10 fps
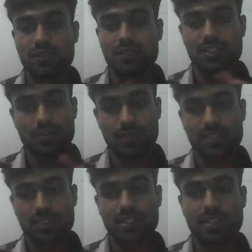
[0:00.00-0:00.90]
which
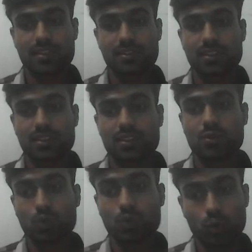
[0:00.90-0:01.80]
represents a
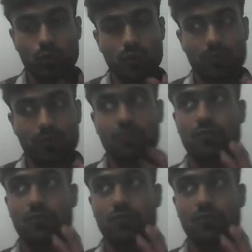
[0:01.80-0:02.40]
group of